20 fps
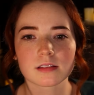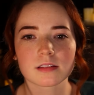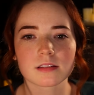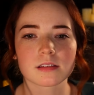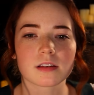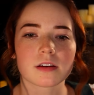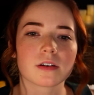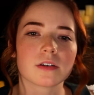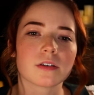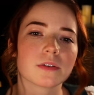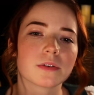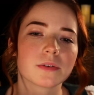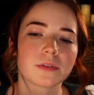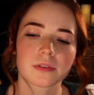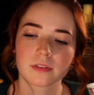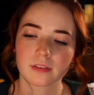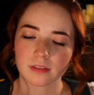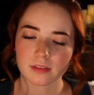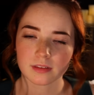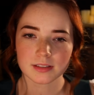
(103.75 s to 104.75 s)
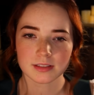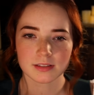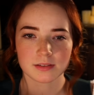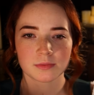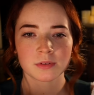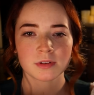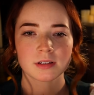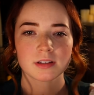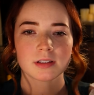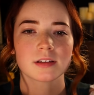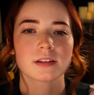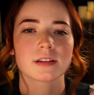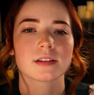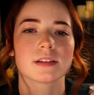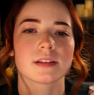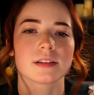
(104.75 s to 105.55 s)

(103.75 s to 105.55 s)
So, this one